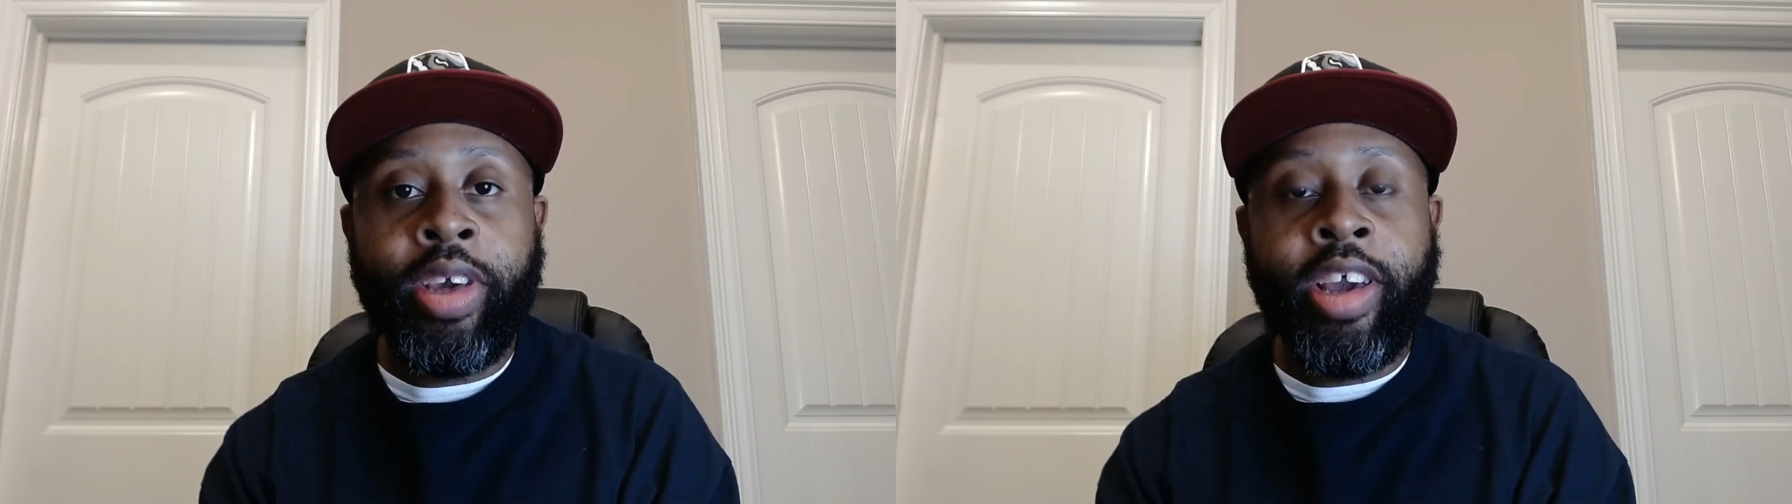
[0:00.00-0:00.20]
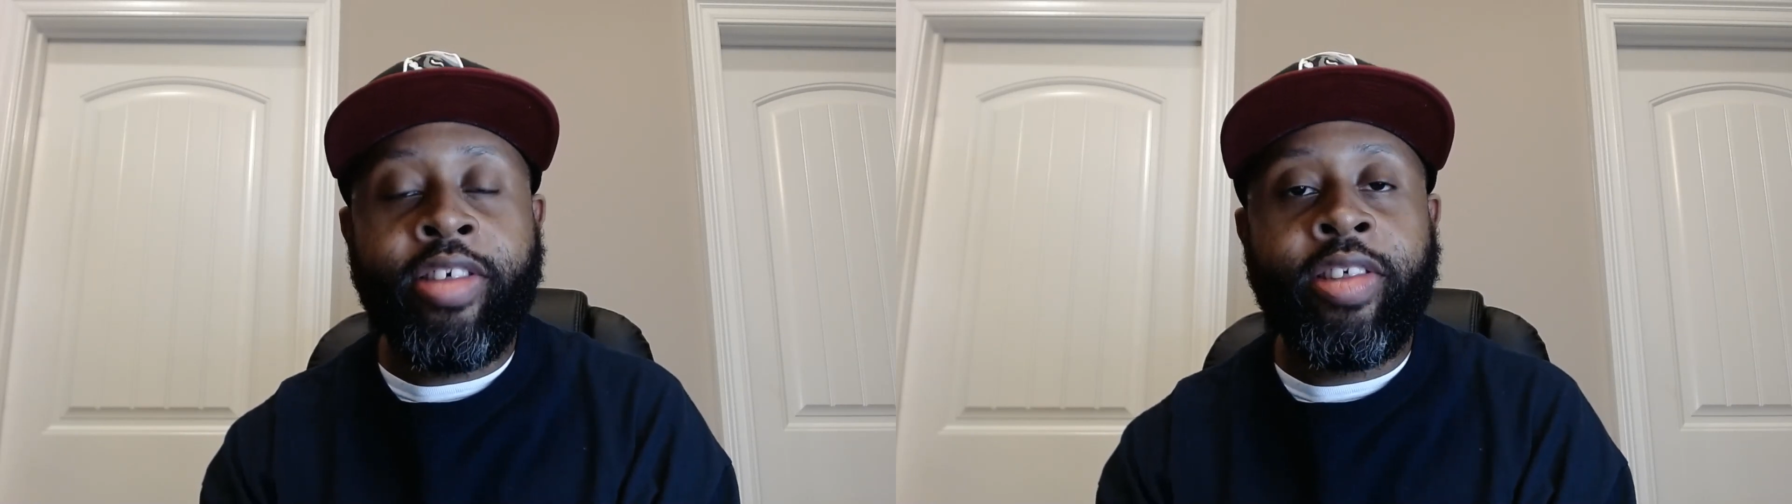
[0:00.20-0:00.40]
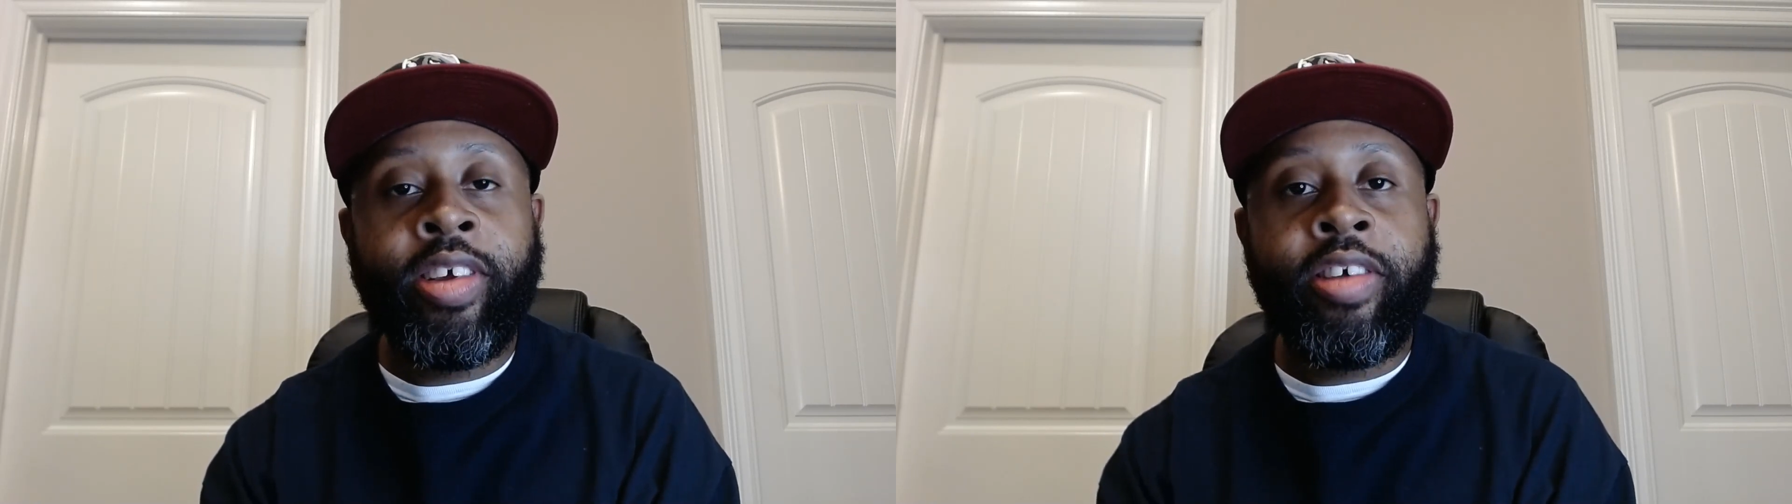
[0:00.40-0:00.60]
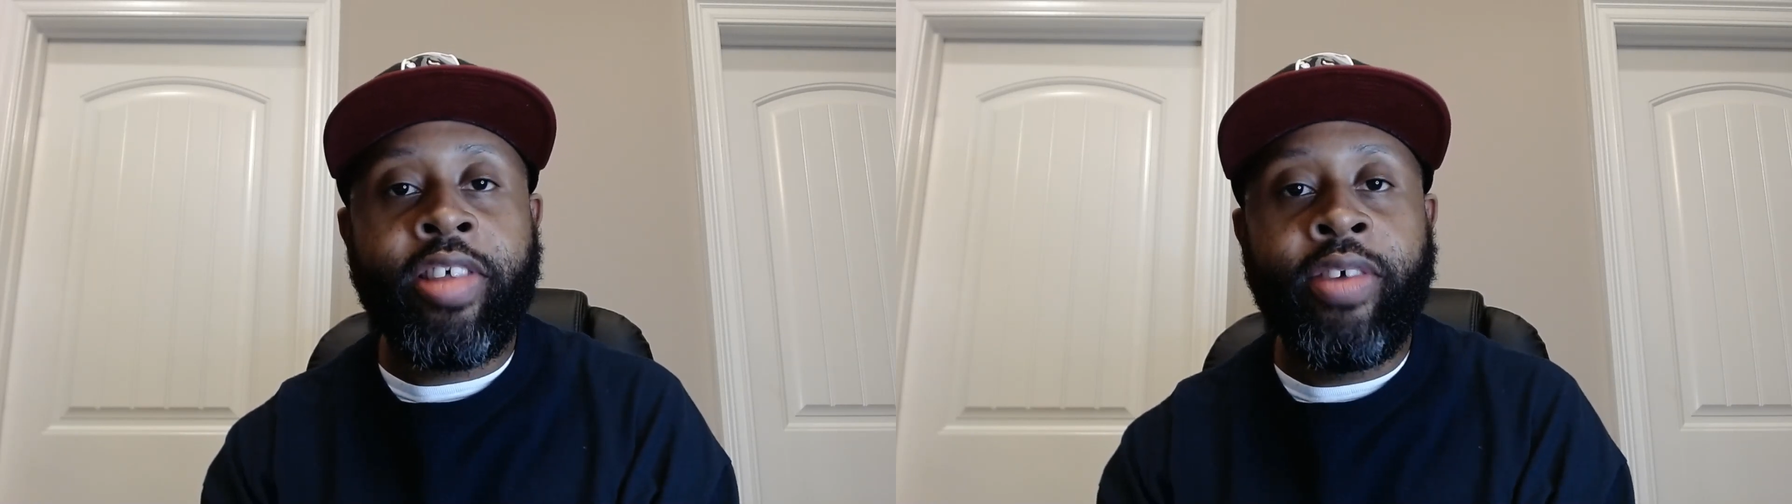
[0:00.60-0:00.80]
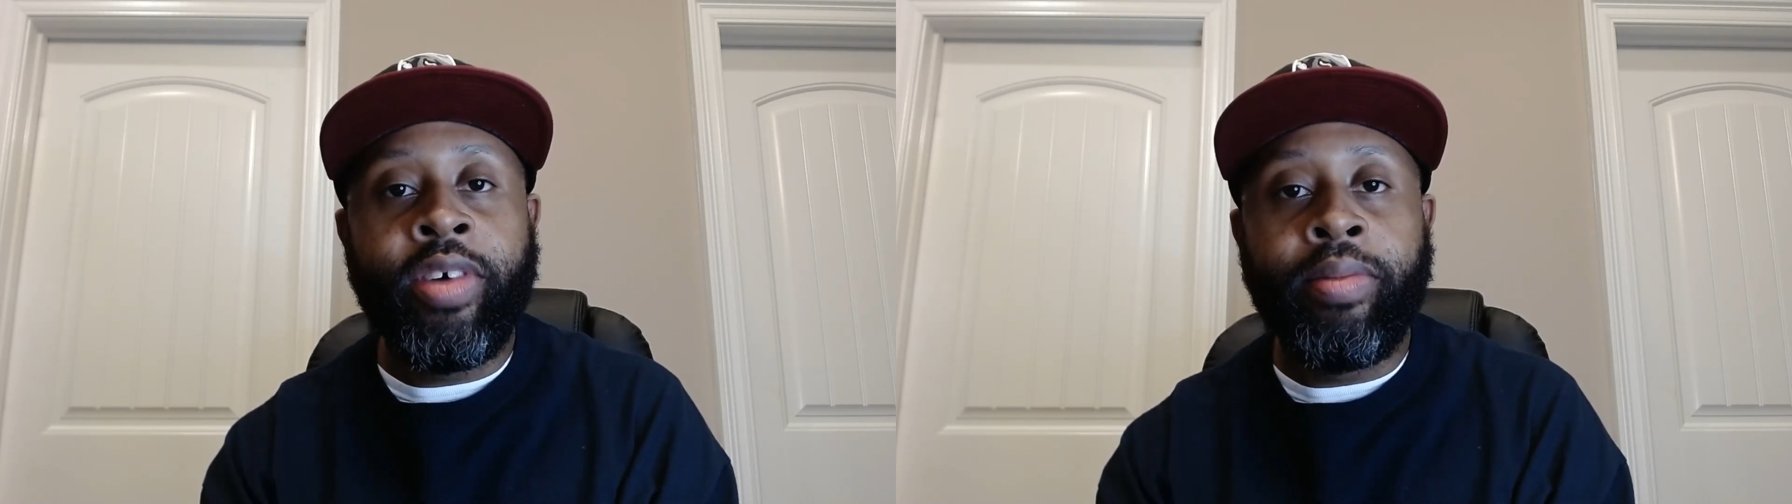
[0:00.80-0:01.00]
interesting to see
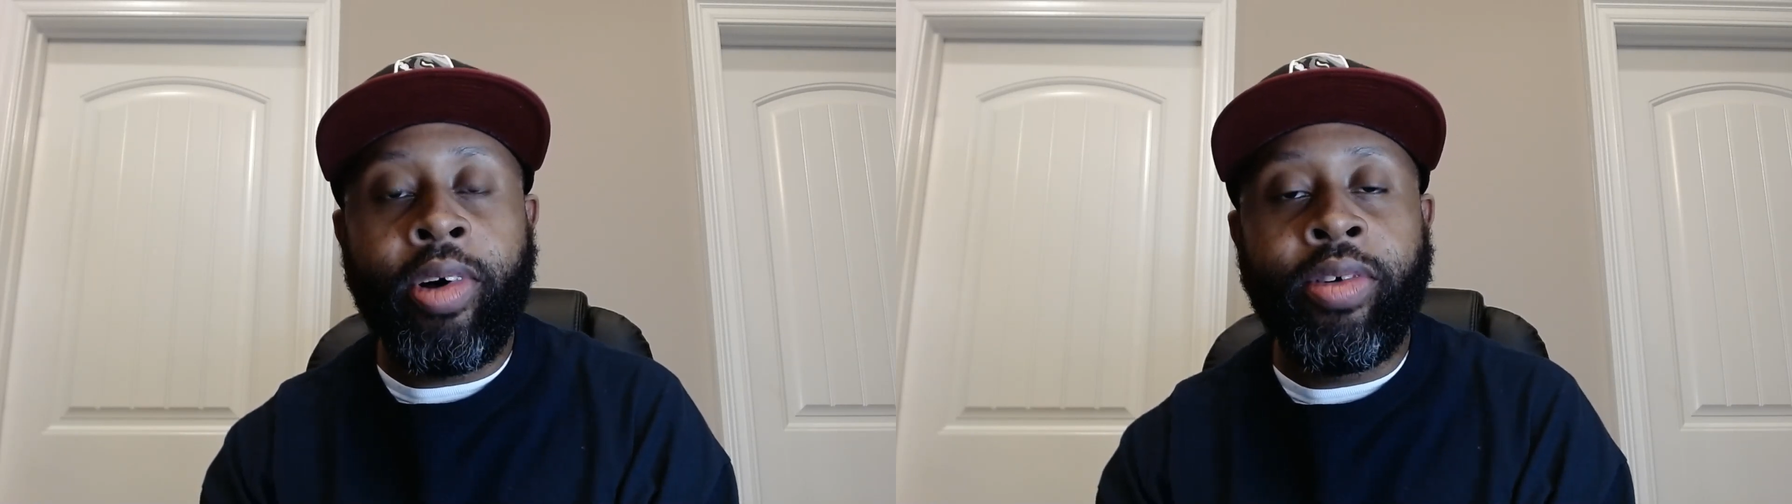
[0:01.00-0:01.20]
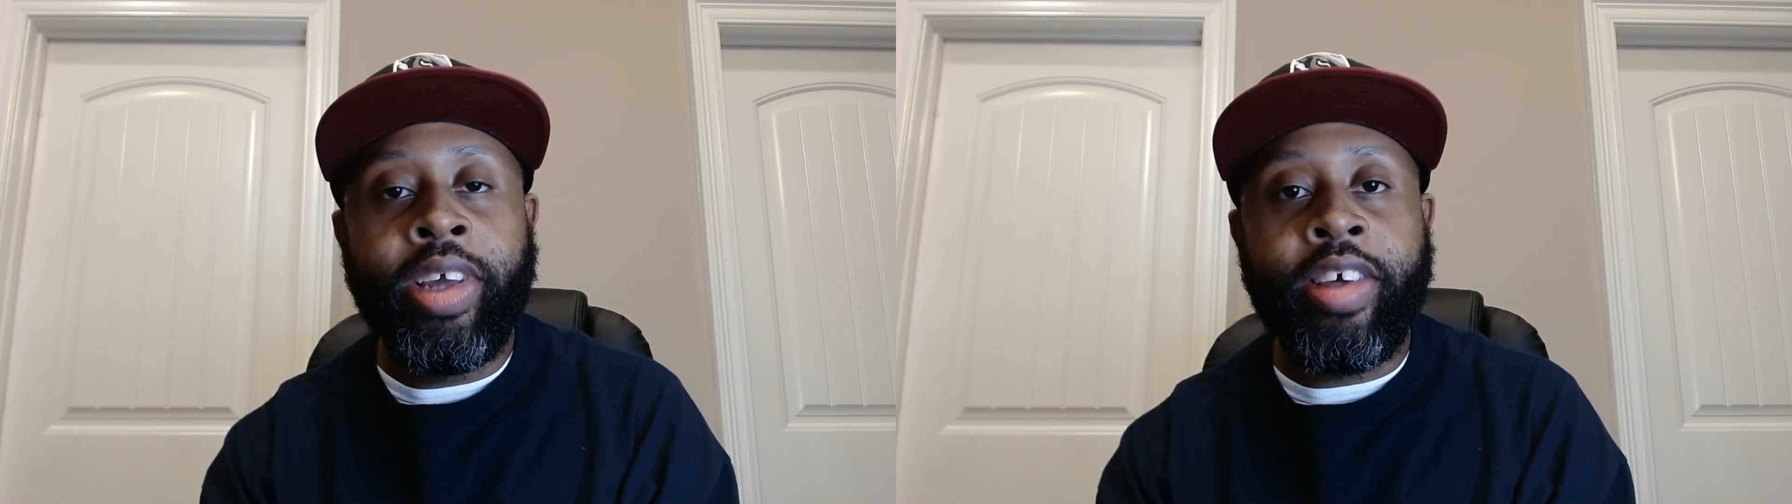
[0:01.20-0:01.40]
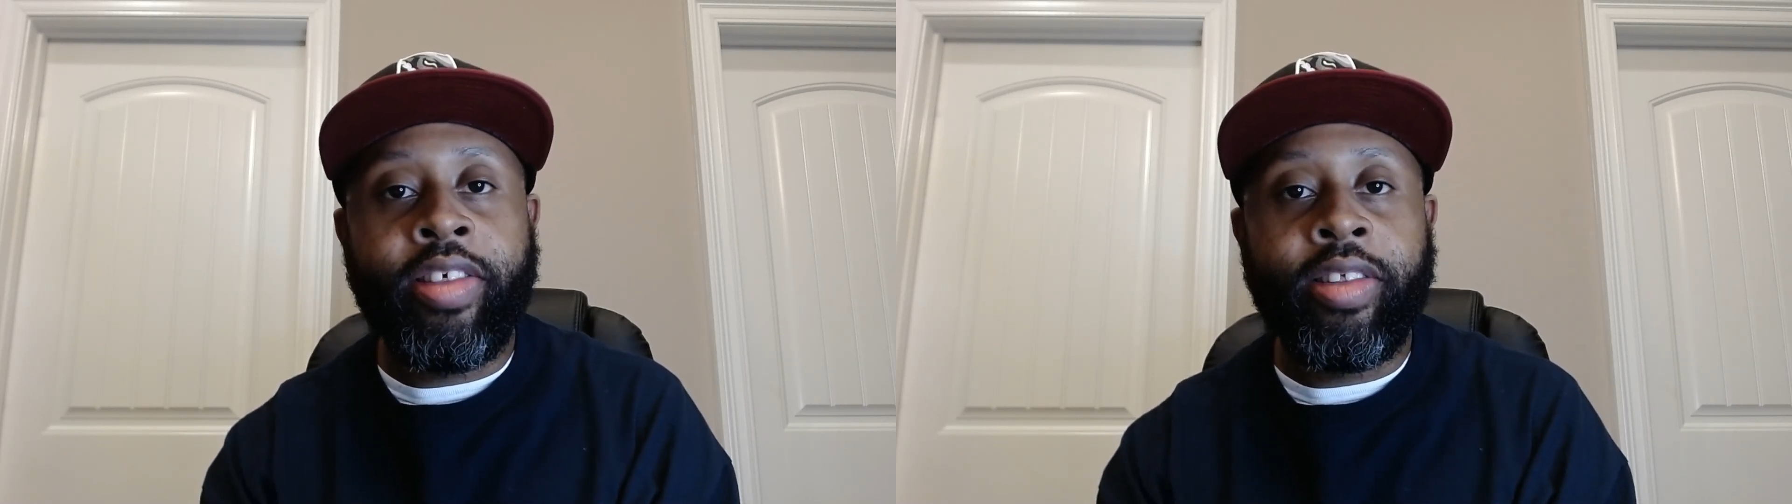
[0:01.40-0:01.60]
what Bo Nix